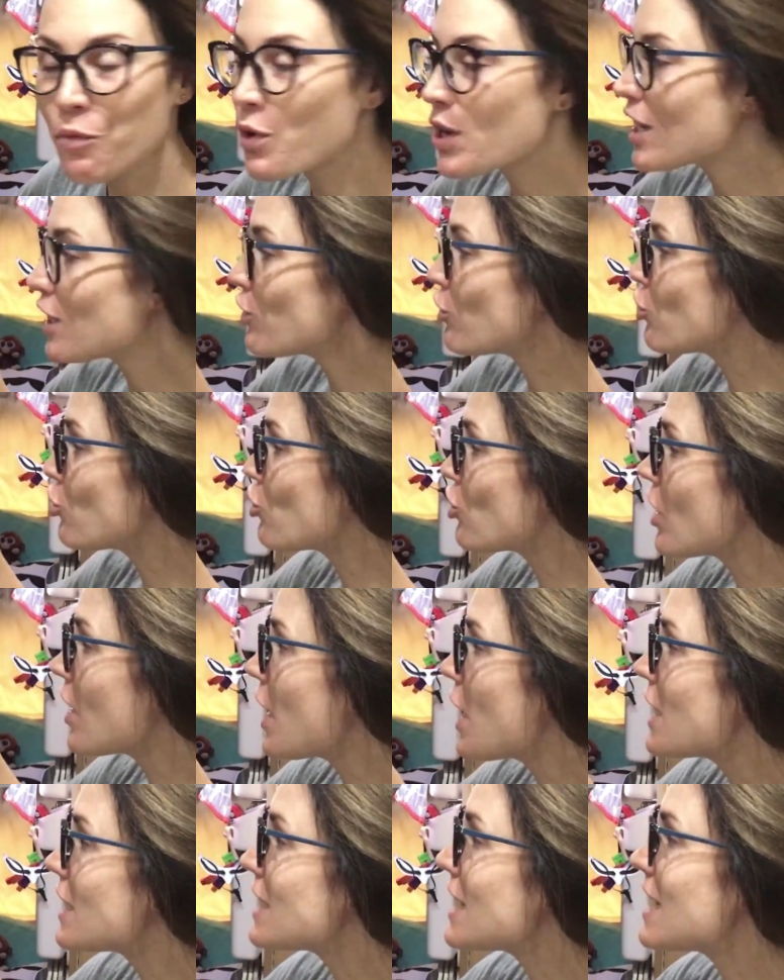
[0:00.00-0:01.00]
Which
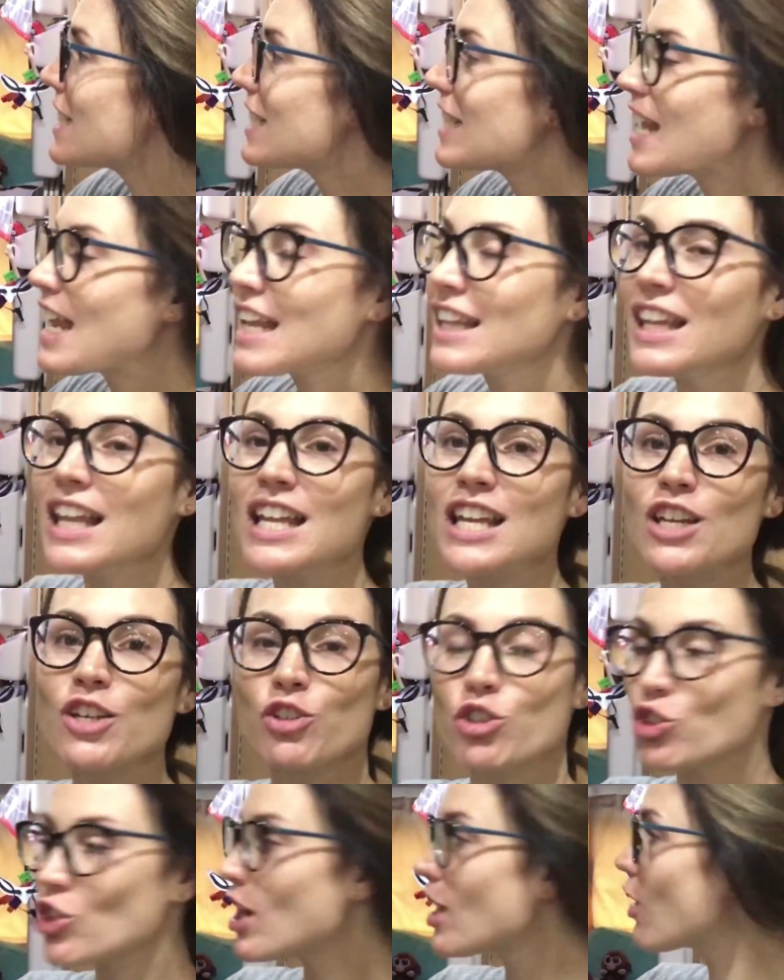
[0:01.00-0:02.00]
didn't let it
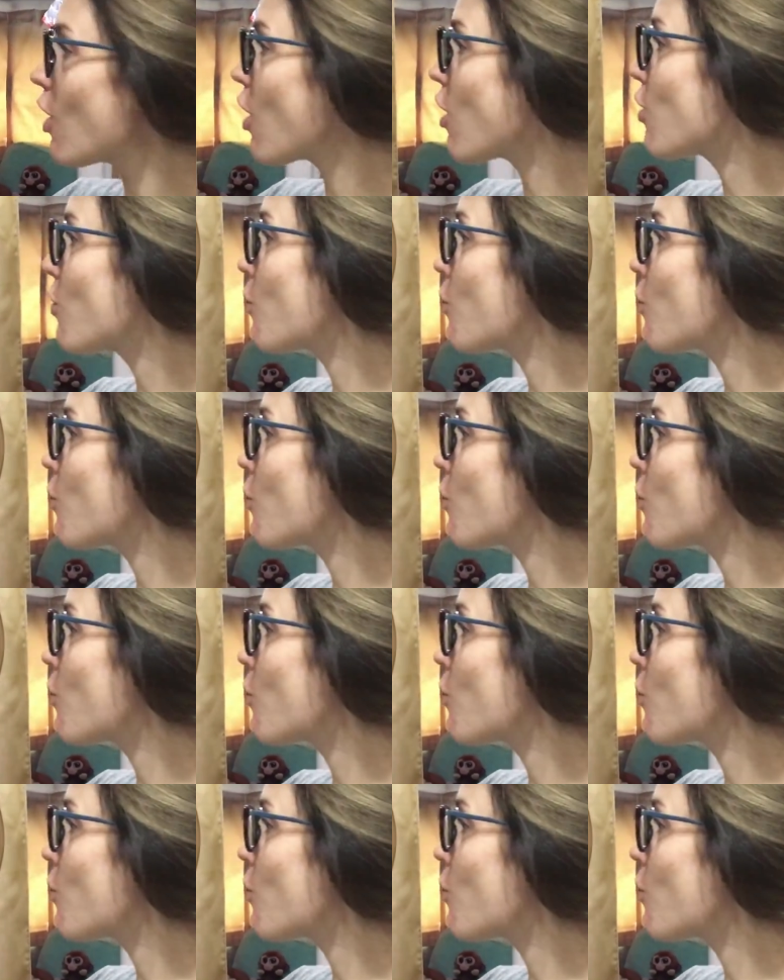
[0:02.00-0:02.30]
shut all